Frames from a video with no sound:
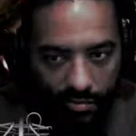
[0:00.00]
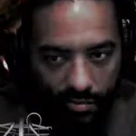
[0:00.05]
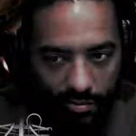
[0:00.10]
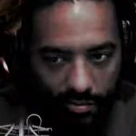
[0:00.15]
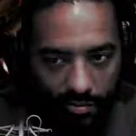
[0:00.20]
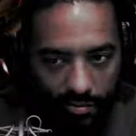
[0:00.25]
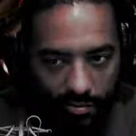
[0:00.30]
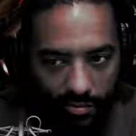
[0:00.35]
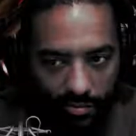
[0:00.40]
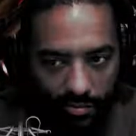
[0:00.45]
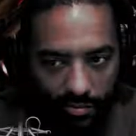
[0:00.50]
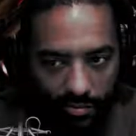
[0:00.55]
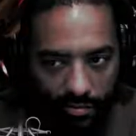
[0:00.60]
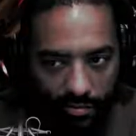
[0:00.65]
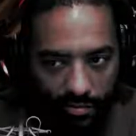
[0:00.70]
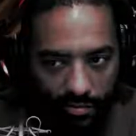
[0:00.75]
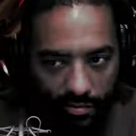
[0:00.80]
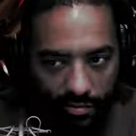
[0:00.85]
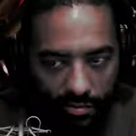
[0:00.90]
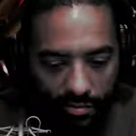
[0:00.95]

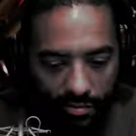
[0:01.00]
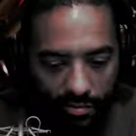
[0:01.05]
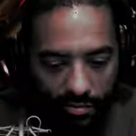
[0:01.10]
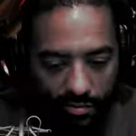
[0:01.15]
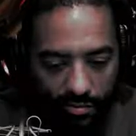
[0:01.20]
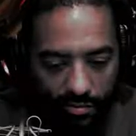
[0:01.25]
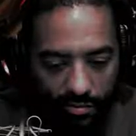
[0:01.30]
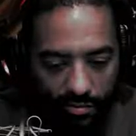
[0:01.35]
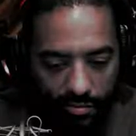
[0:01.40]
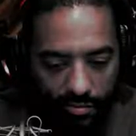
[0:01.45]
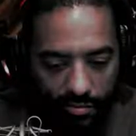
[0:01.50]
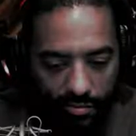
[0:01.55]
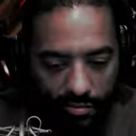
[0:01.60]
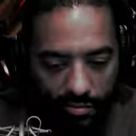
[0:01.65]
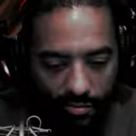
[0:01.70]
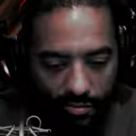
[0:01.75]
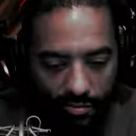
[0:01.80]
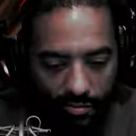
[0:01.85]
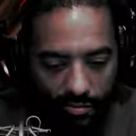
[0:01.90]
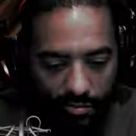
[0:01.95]

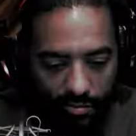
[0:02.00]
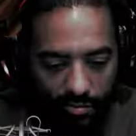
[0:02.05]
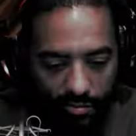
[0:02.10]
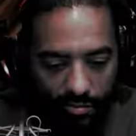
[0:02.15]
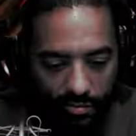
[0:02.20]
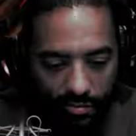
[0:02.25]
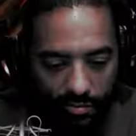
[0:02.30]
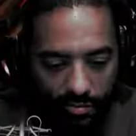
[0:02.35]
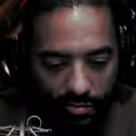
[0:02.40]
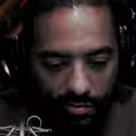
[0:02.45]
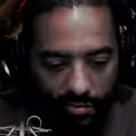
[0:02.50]
This person isn't speaking.